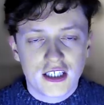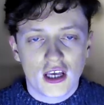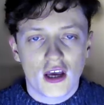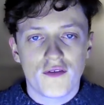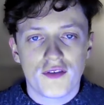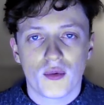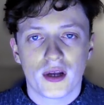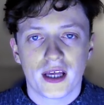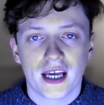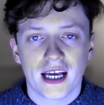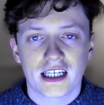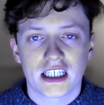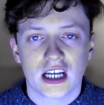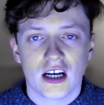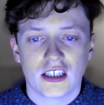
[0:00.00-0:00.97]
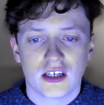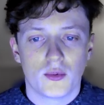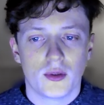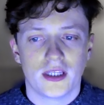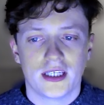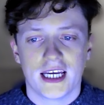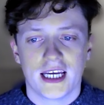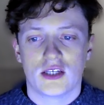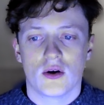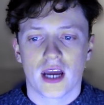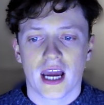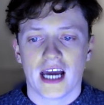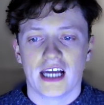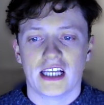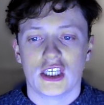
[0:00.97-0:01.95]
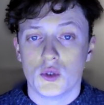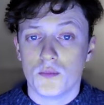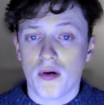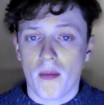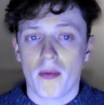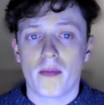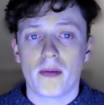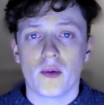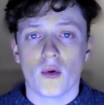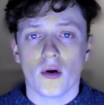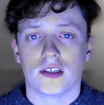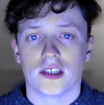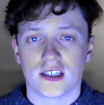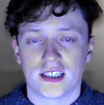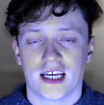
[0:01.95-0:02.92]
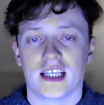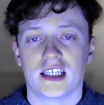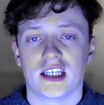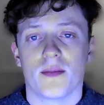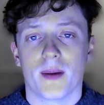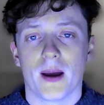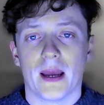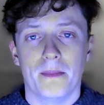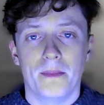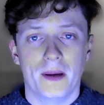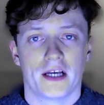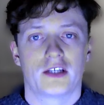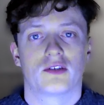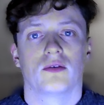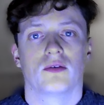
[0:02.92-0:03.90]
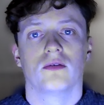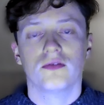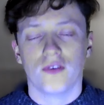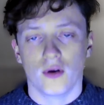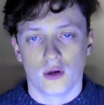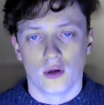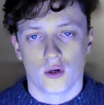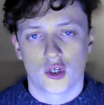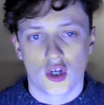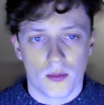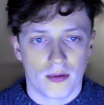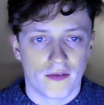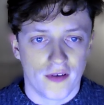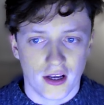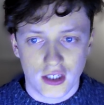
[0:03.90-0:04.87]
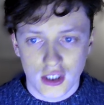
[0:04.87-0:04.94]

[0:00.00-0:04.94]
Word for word: So if you want to get started with TikTok ads, you probably want to set up a pixel for your Shopify